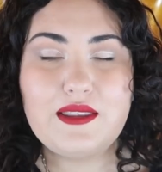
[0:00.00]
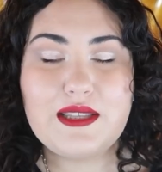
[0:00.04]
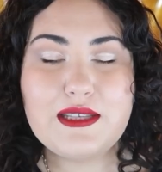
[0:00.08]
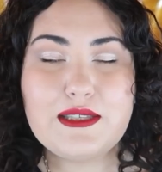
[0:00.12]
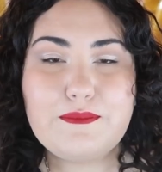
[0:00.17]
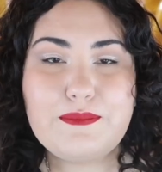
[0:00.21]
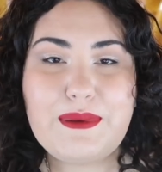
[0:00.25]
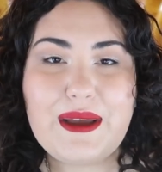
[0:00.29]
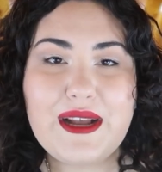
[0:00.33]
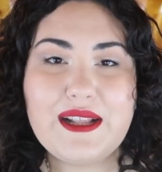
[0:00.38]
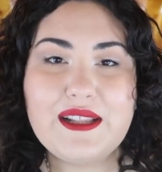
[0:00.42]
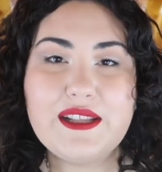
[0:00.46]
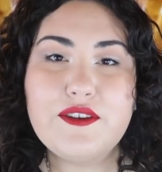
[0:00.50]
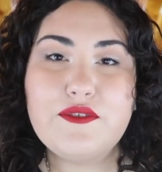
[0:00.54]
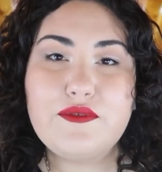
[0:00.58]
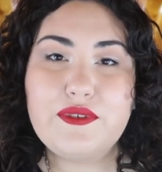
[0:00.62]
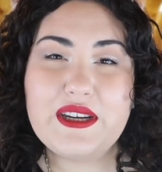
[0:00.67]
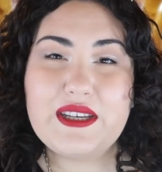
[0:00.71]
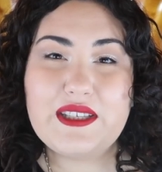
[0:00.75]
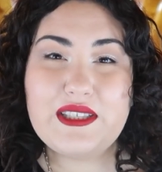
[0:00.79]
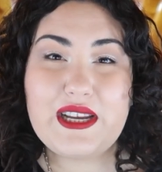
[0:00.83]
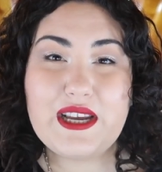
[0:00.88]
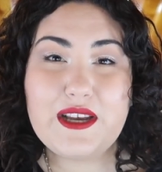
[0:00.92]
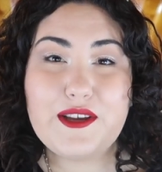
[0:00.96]
This palette
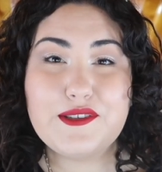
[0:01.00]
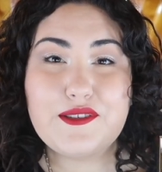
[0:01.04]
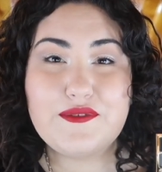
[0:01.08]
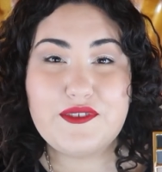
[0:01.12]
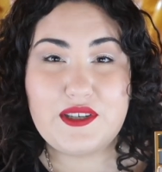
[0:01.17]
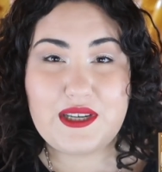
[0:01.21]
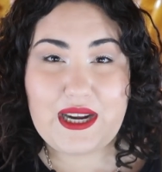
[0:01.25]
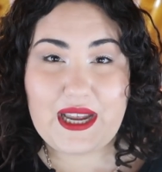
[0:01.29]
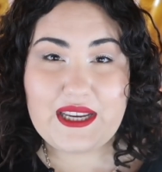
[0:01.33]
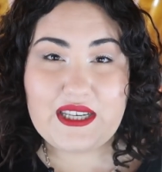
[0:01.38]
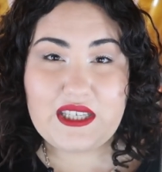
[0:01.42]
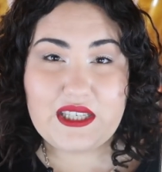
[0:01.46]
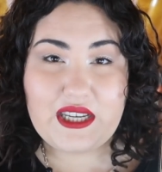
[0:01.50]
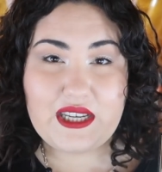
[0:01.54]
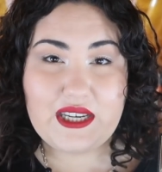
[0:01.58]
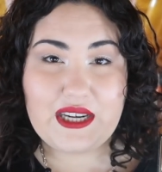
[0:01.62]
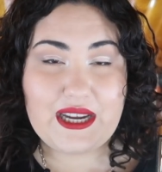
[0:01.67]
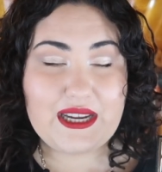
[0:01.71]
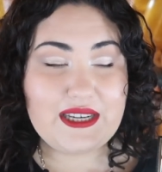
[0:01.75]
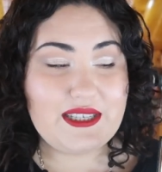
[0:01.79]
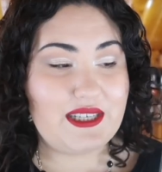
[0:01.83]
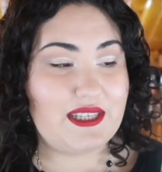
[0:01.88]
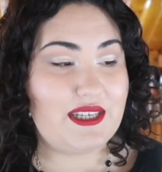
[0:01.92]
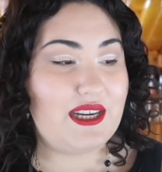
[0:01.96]
retails for nineteen
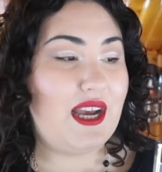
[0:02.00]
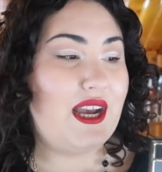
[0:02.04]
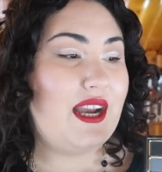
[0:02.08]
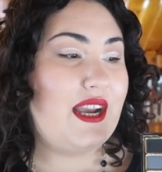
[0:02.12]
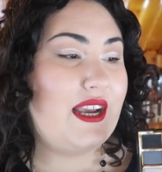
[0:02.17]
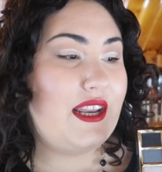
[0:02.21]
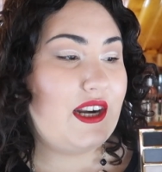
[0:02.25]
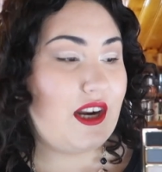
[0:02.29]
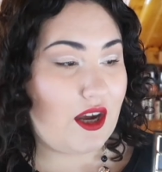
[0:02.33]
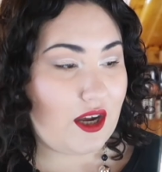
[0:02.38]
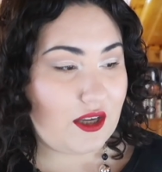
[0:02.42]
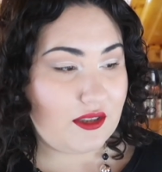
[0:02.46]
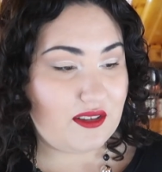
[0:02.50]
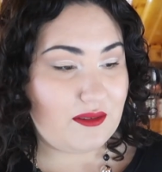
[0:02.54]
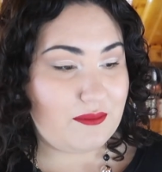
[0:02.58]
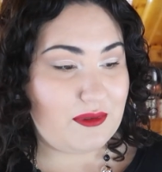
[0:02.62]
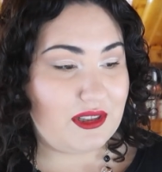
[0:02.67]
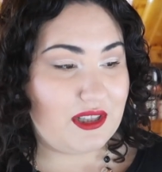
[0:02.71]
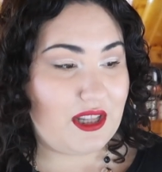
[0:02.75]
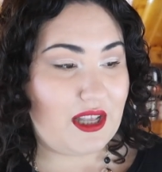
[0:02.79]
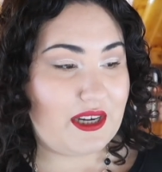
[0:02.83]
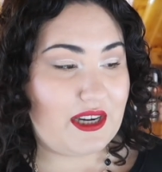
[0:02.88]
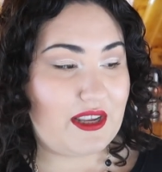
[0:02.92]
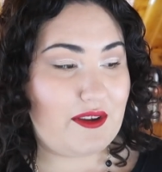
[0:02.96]
ninety-nine on the
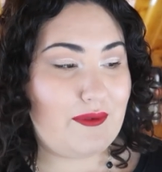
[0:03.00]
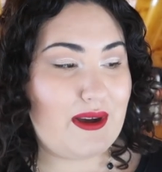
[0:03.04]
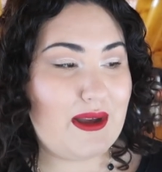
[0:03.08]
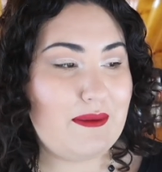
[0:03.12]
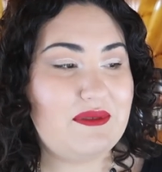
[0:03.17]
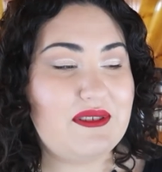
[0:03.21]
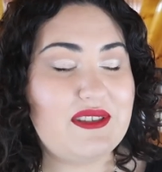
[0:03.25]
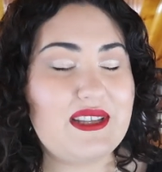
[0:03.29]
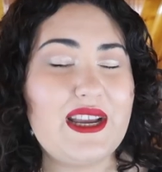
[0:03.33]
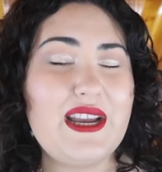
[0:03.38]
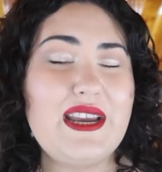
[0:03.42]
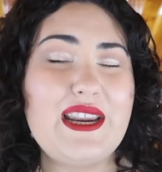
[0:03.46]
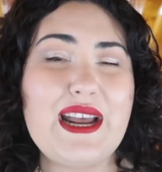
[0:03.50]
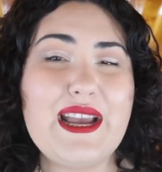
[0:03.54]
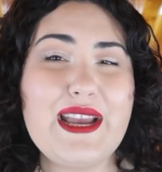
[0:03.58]
Milani website.